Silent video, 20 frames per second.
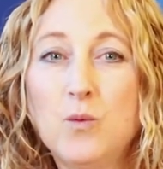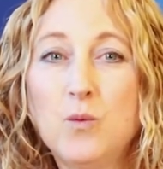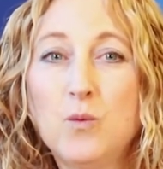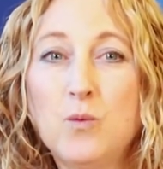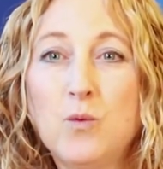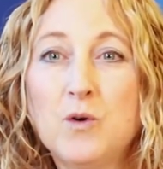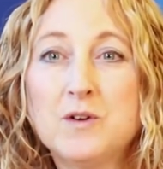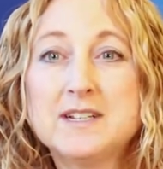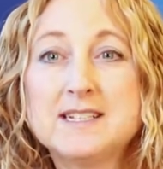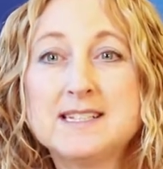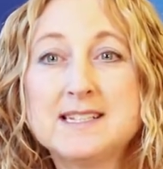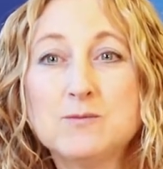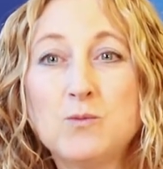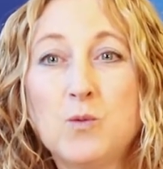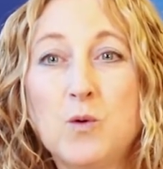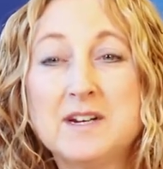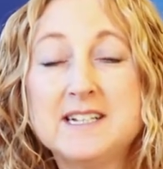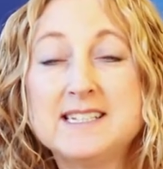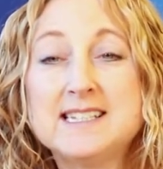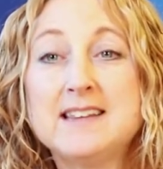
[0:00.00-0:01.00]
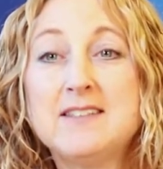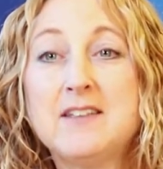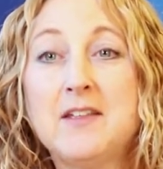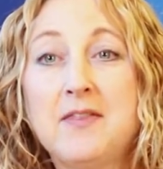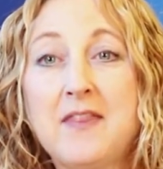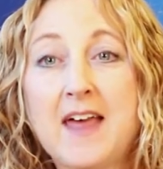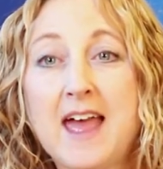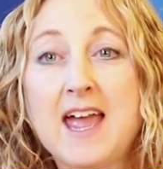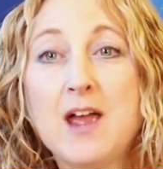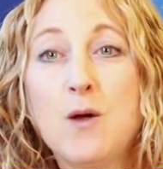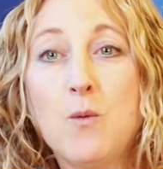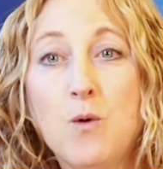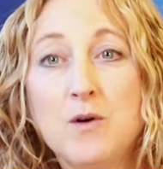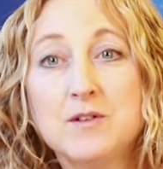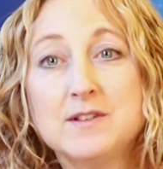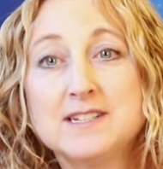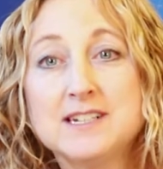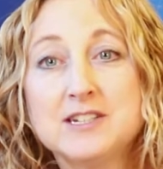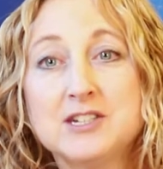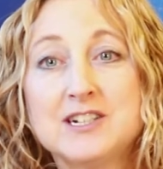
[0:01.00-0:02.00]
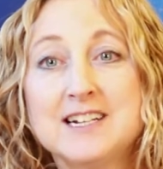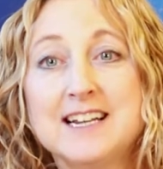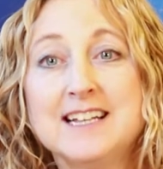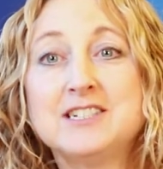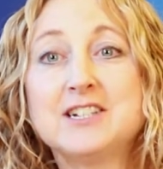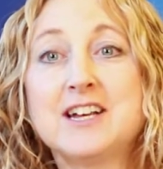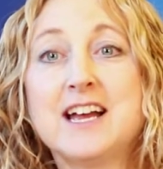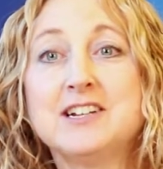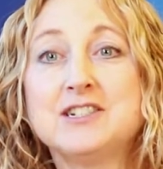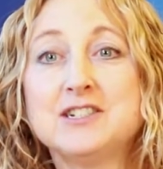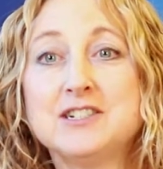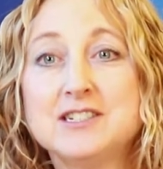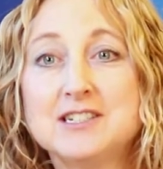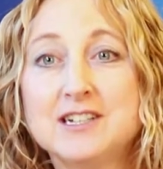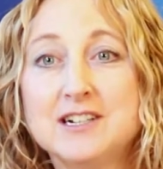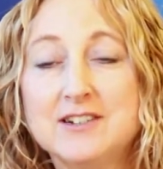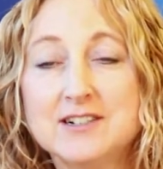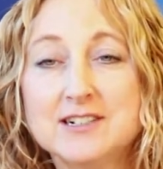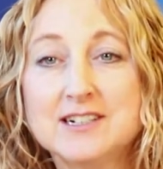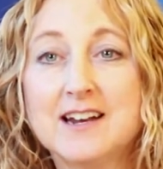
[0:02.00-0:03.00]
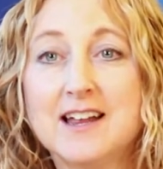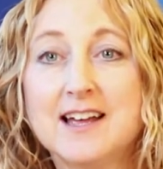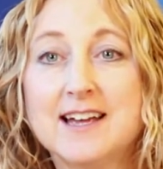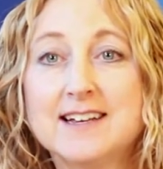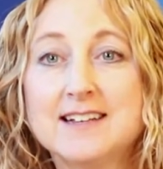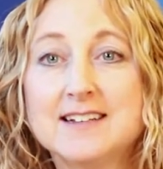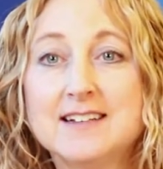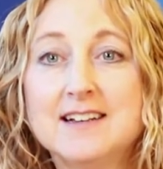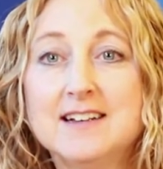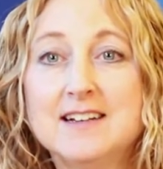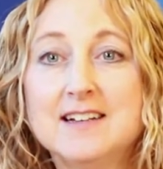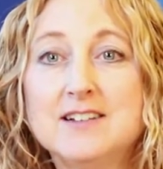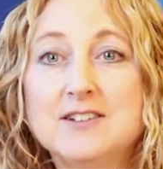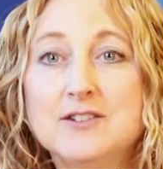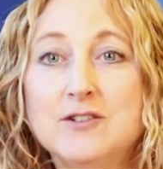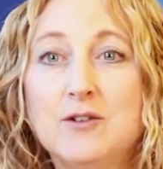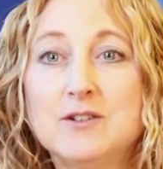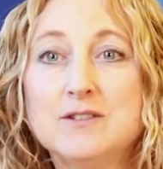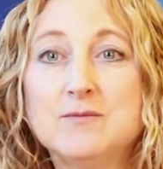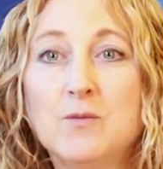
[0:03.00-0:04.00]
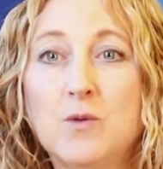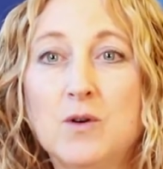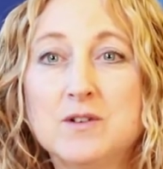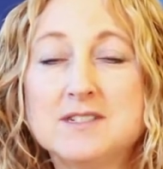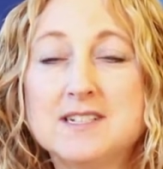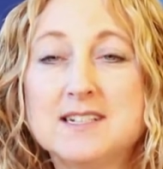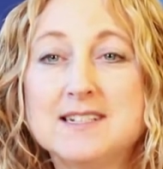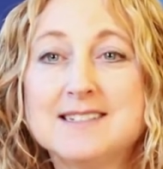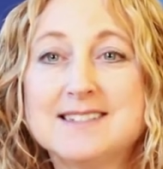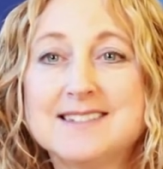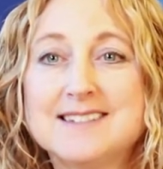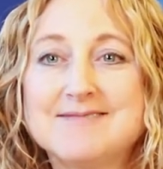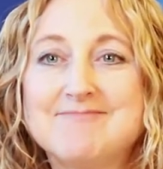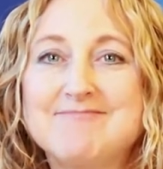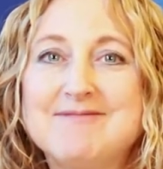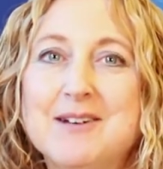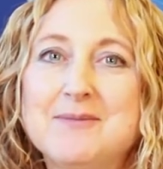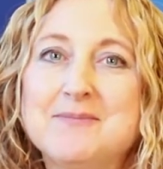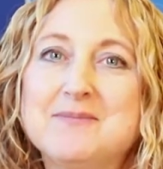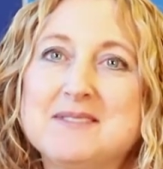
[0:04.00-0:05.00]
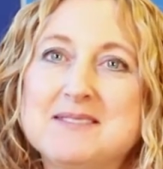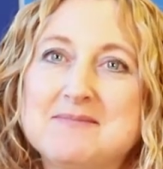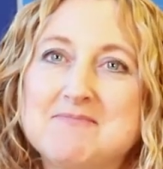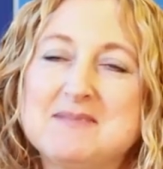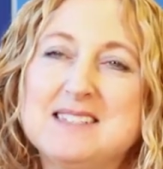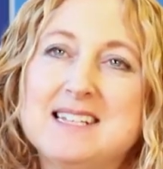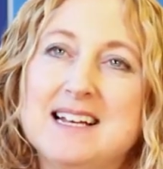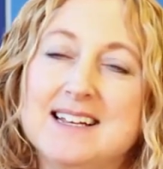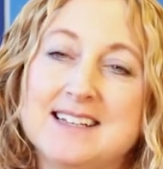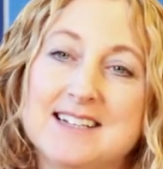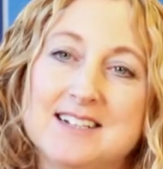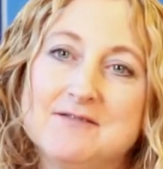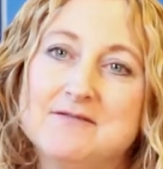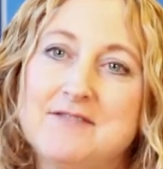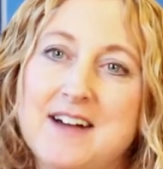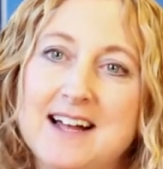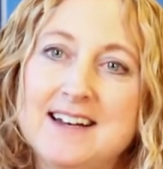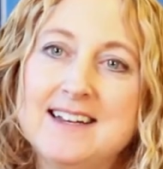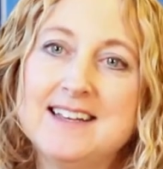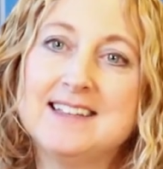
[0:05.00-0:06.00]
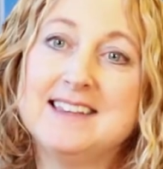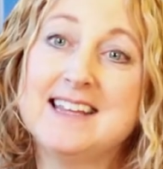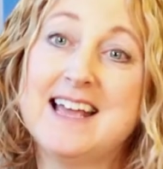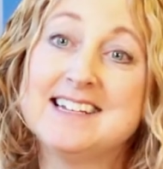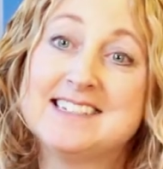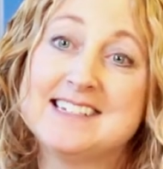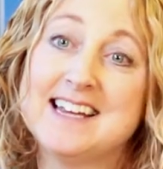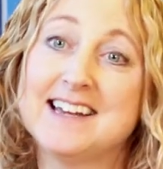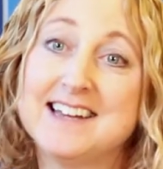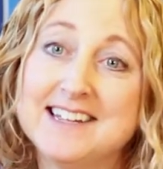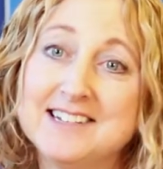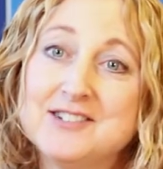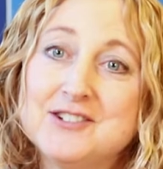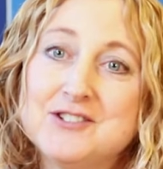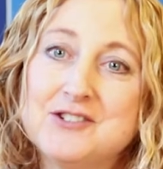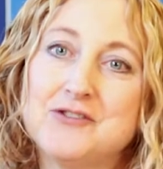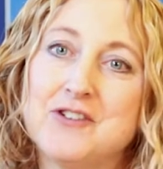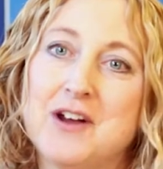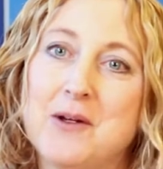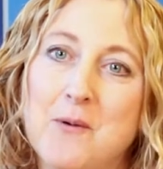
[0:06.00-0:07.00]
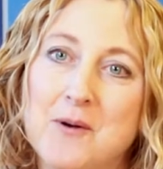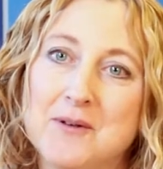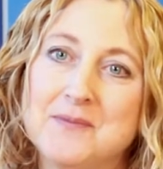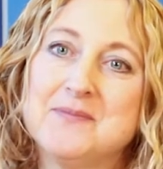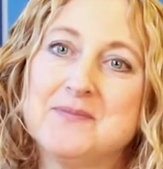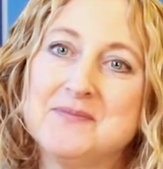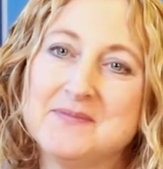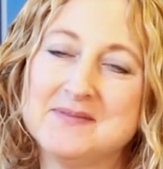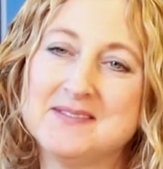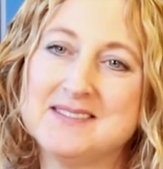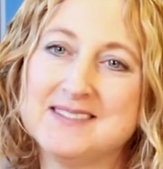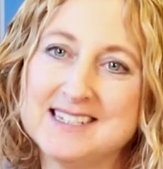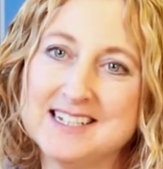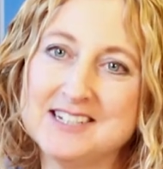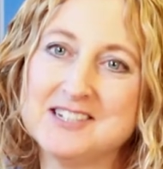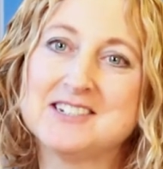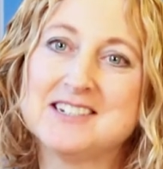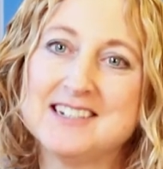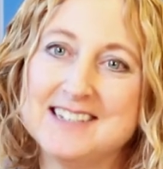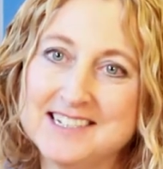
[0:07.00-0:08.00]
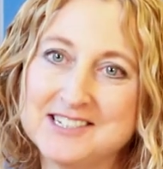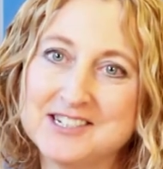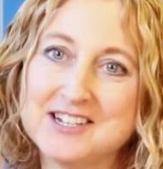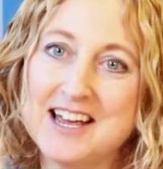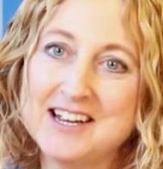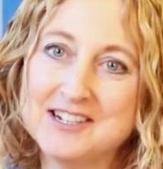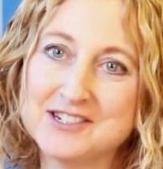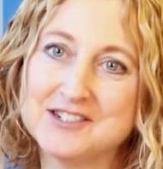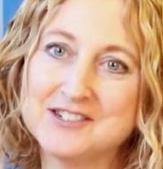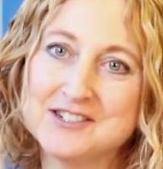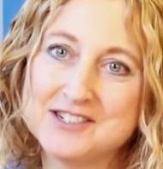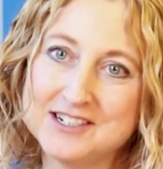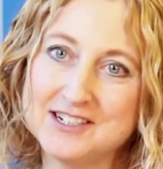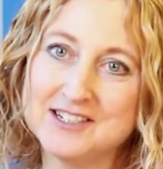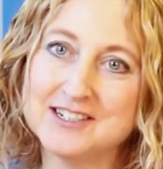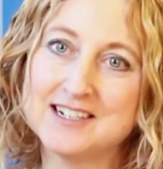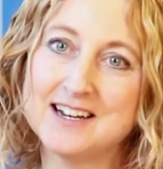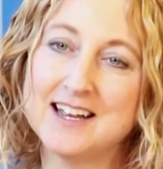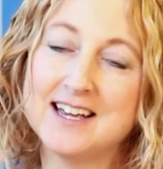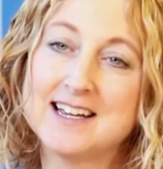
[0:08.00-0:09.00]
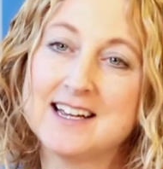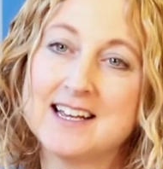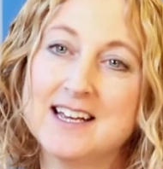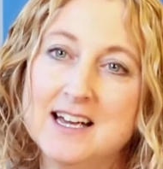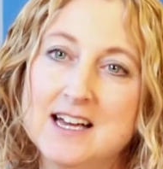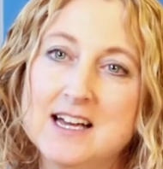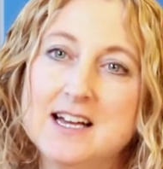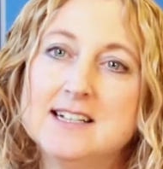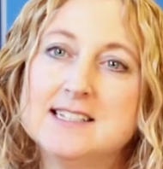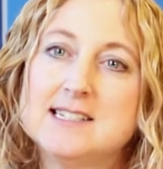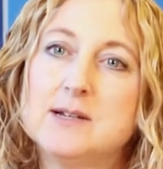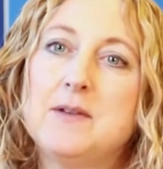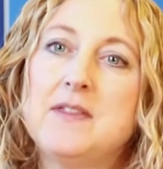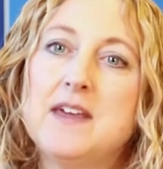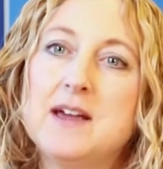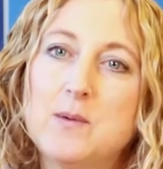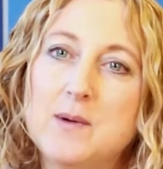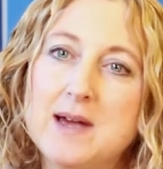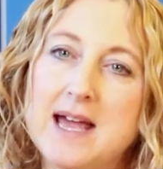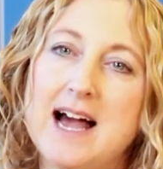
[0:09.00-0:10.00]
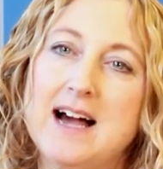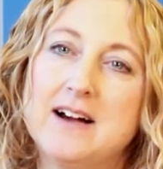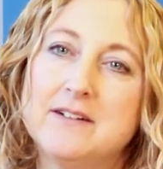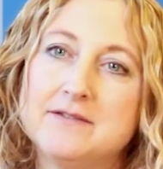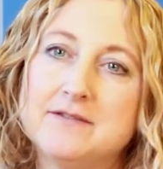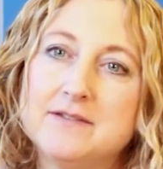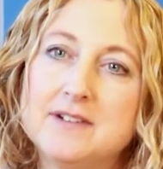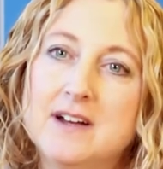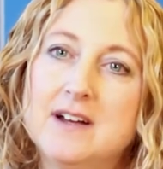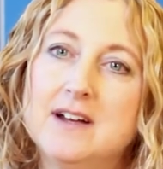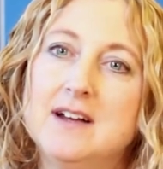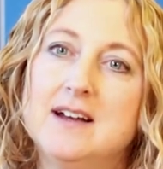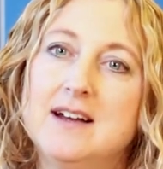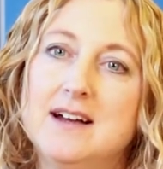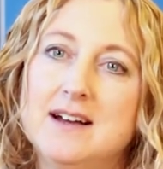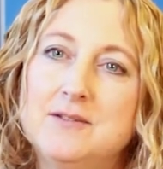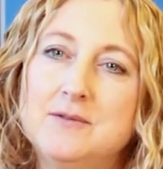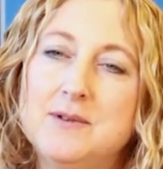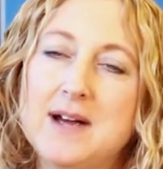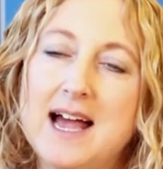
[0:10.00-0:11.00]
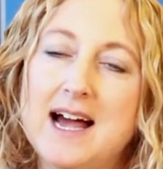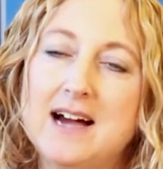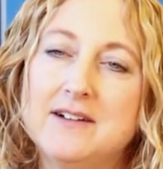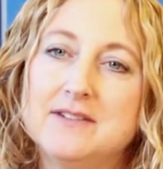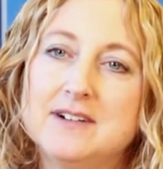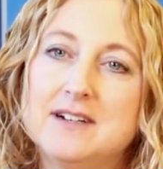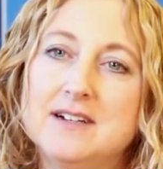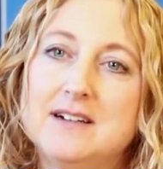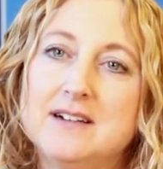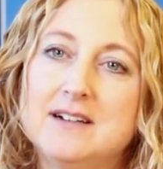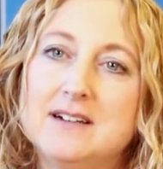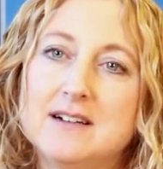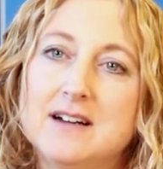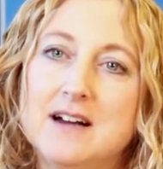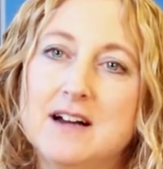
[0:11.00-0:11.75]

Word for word: what is, what is it that they want digital education to look like, not what does you know, Silicon Valley and the edtech industry want digital education to look like. So I think we have we have a,